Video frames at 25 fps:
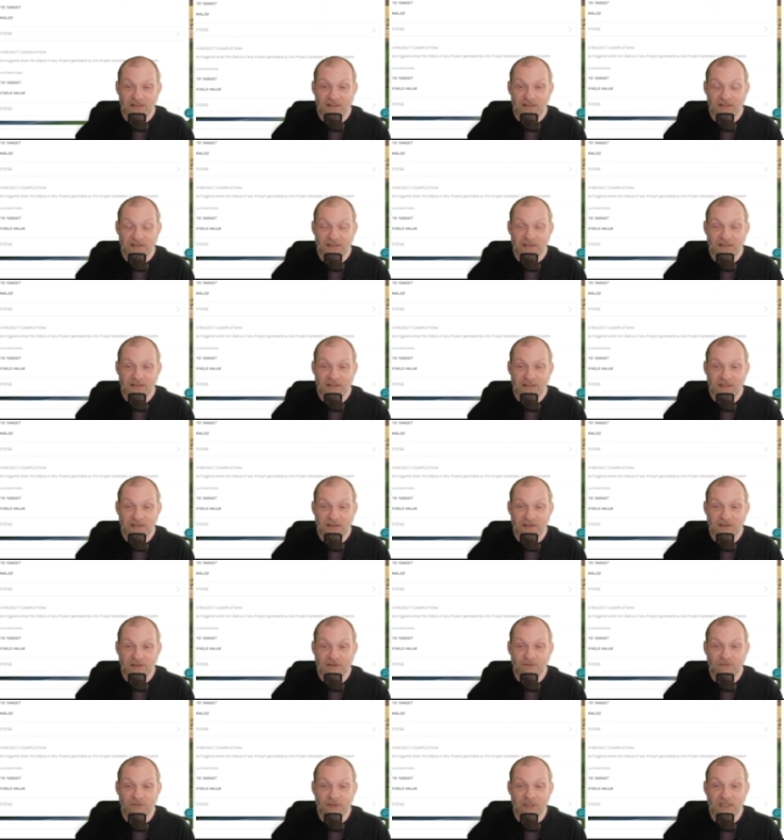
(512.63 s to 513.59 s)

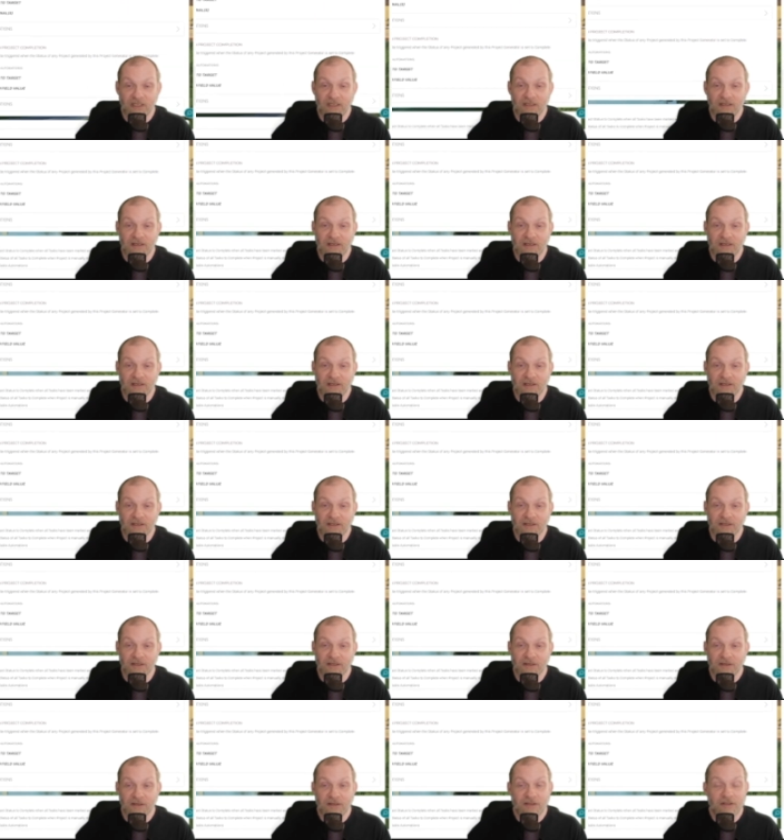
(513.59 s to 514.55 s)
here we
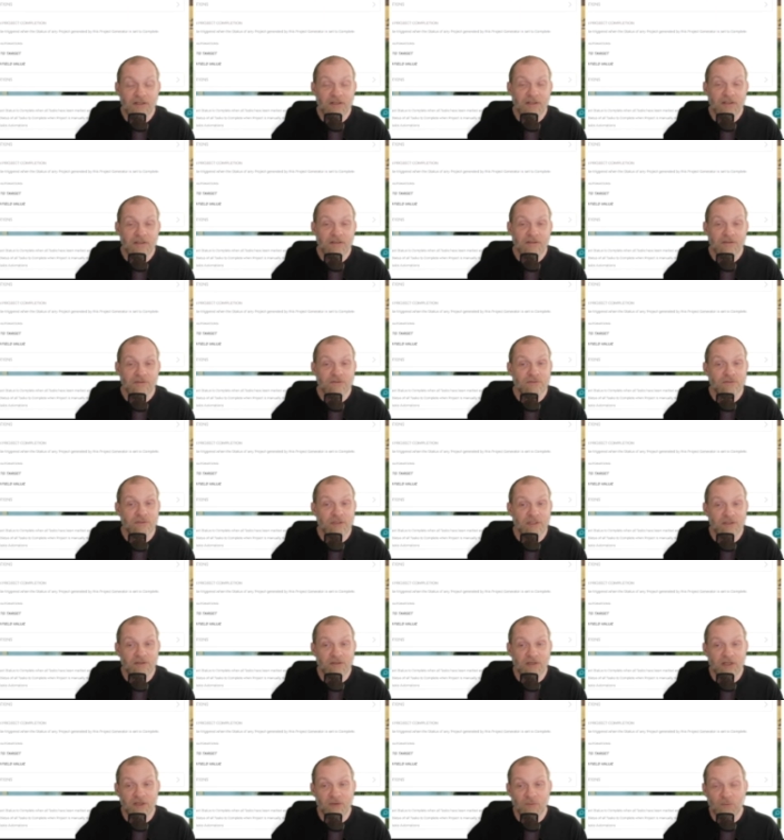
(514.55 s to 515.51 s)
are.
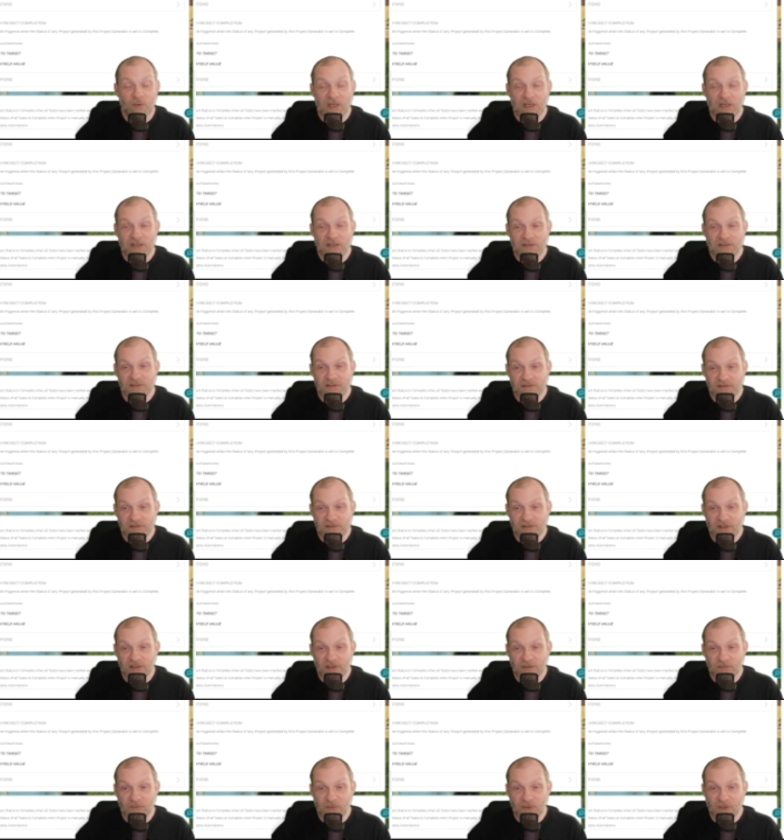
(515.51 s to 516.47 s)
Trigger automations
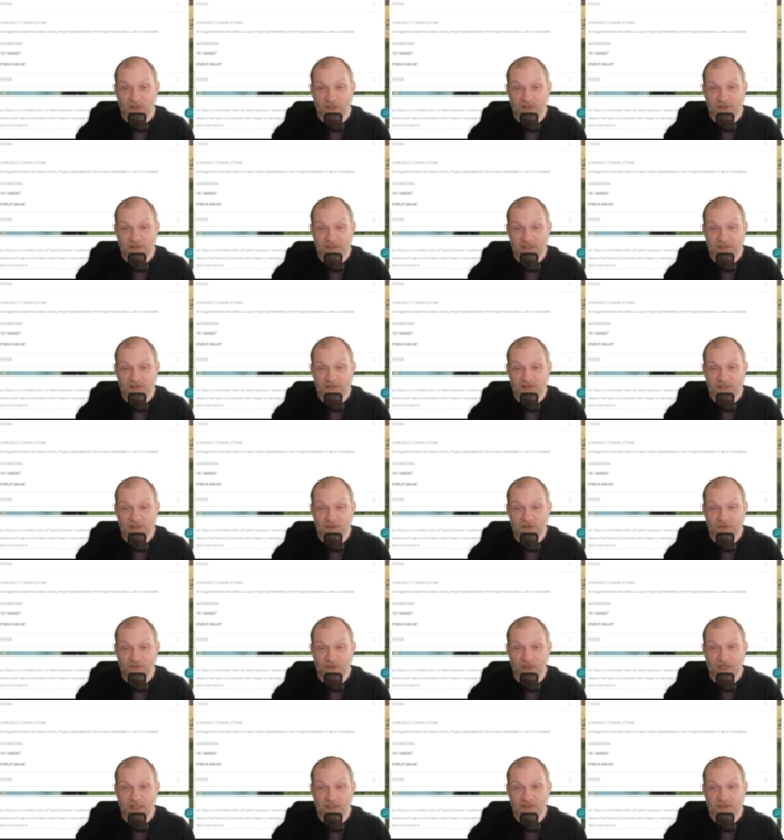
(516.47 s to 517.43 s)
on project
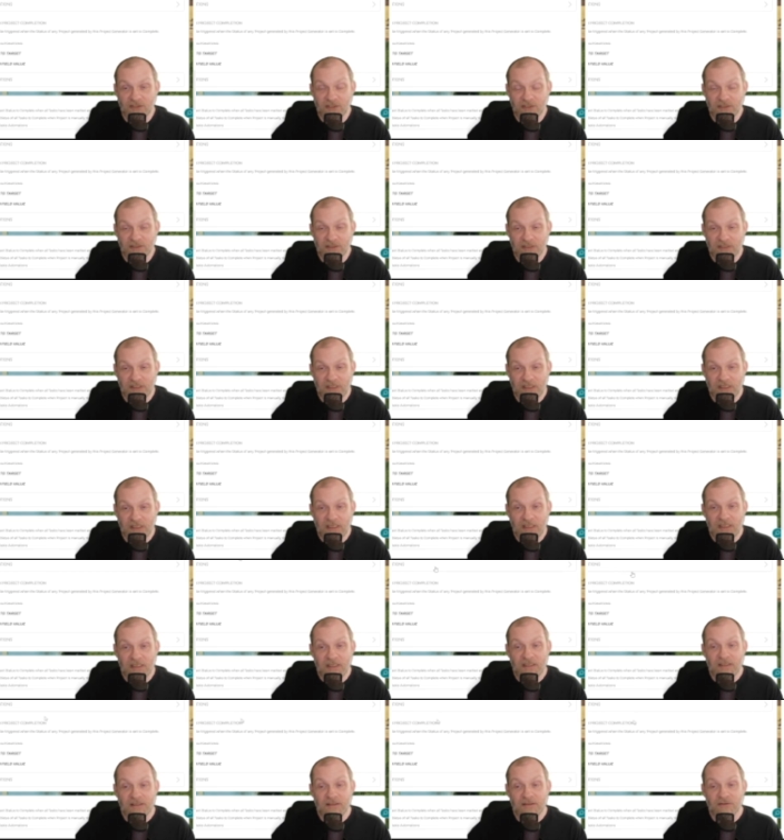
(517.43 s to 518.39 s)
generation,
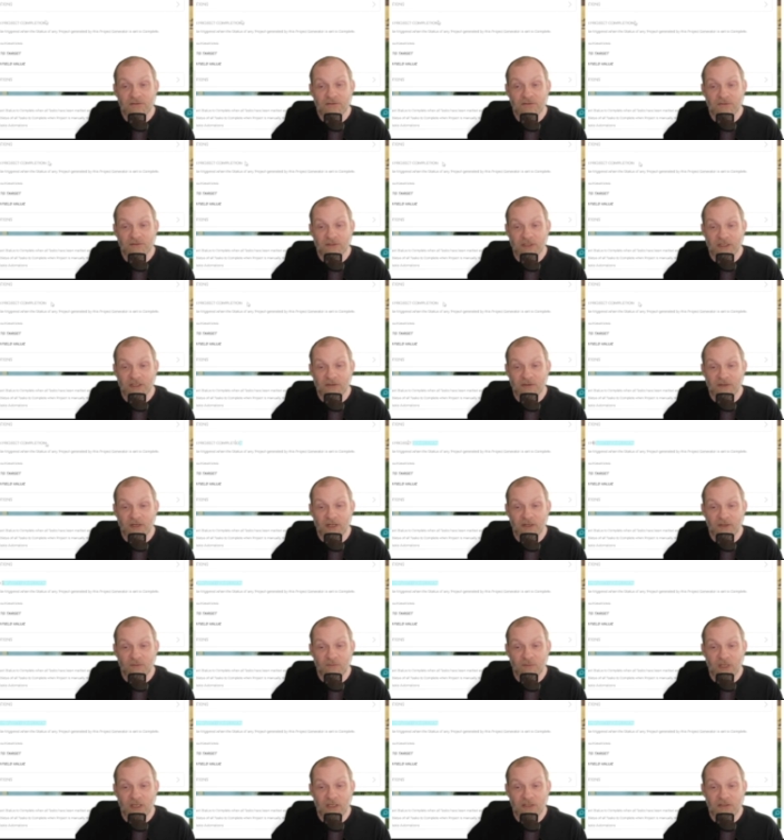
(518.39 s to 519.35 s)
trigger
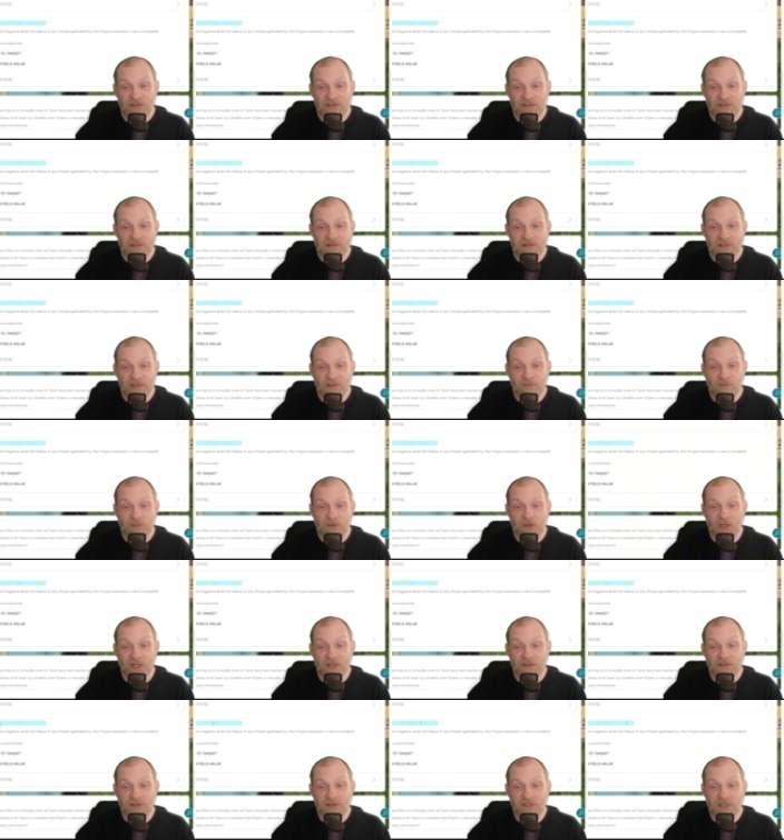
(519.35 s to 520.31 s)
automations on
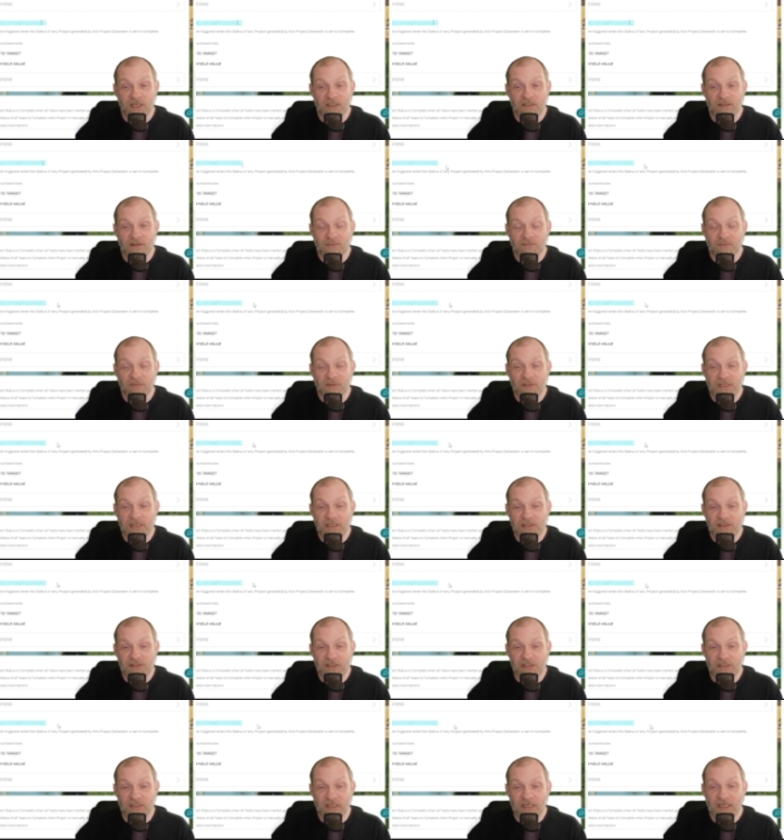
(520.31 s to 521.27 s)
project
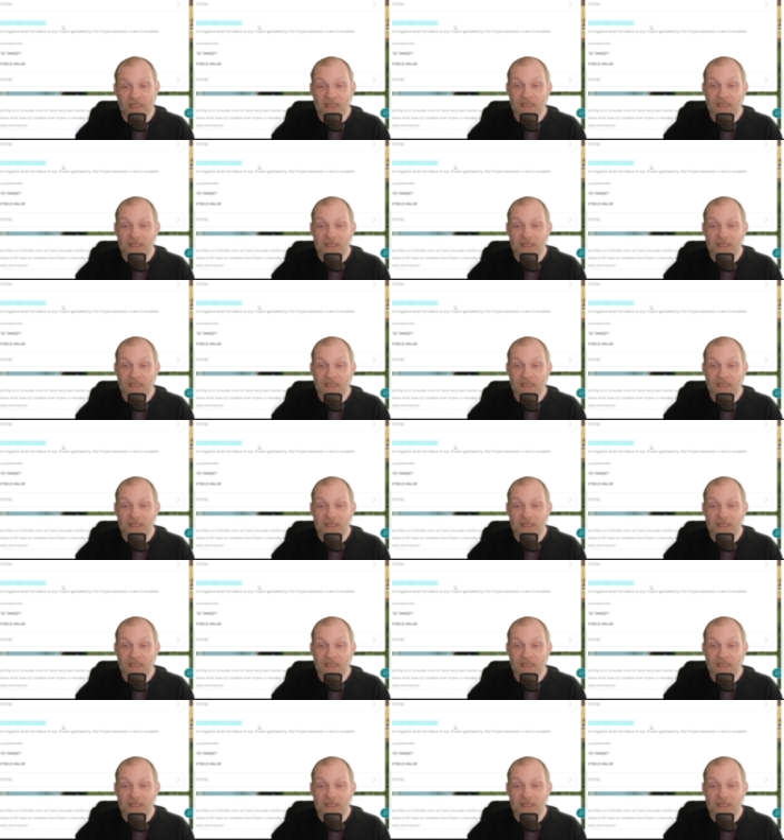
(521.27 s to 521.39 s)
completion.